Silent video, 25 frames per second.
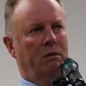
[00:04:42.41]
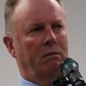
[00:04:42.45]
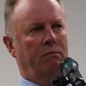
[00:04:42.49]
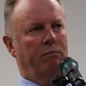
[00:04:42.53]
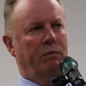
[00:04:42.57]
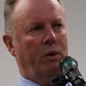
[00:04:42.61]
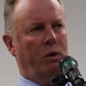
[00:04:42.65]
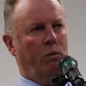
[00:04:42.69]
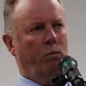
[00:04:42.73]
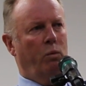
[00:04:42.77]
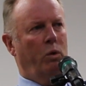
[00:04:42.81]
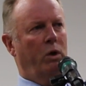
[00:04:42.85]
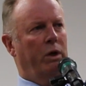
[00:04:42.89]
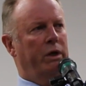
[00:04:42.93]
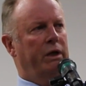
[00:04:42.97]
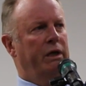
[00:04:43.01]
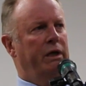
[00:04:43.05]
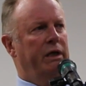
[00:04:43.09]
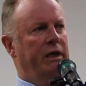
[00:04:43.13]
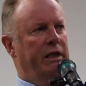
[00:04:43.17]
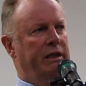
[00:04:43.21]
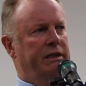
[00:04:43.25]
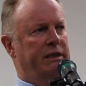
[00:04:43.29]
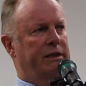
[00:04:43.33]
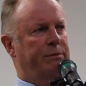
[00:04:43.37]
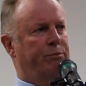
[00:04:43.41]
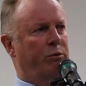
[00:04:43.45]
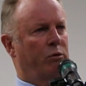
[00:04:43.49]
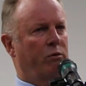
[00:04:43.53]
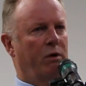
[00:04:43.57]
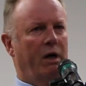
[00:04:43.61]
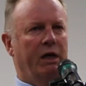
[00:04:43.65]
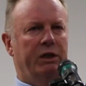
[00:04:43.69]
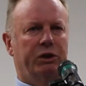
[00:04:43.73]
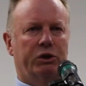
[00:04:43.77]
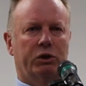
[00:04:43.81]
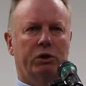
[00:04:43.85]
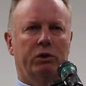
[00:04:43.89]
but what an
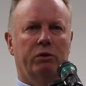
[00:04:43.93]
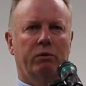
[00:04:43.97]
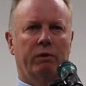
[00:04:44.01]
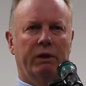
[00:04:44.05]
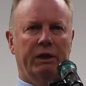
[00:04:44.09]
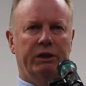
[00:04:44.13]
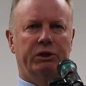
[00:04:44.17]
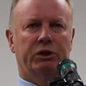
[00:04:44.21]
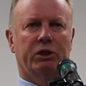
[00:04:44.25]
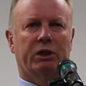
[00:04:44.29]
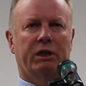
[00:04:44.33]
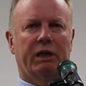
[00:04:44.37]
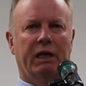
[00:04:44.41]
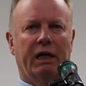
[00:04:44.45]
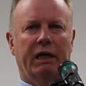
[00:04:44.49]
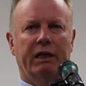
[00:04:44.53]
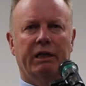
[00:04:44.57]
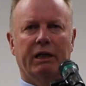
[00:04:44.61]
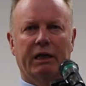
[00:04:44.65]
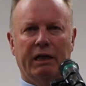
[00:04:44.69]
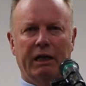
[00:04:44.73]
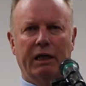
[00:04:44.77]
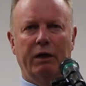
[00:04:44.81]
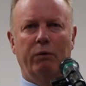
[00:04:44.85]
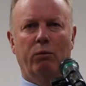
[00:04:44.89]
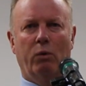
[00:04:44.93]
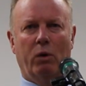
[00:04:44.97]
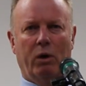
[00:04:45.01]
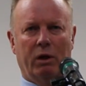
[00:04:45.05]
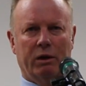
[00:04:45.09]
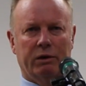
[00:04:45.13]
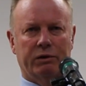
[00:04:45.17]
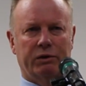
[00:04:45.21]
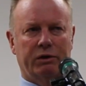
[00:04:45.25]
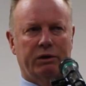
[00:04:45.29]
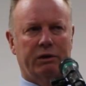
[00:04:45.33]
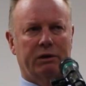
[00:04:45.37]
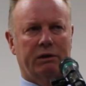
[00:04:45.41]
inspirational educator he
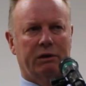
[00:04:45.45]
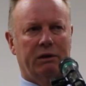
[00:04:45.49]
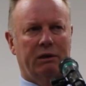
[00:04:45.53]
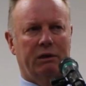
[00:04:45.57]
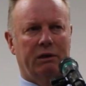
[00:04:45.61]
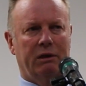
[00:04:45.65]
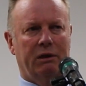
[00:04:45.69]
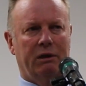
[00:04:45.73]
was.